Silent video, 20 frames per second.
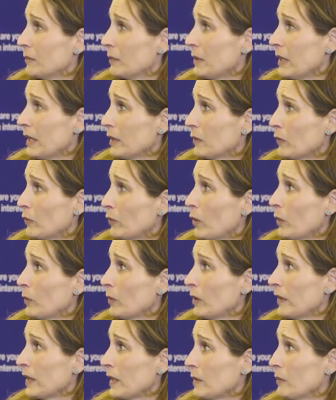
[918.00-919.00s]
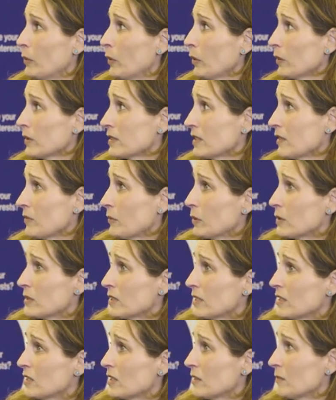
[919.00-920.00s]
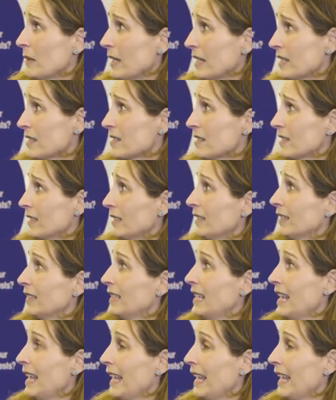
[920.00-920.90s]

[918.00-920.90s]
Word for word: being informed on the importance of precision medicine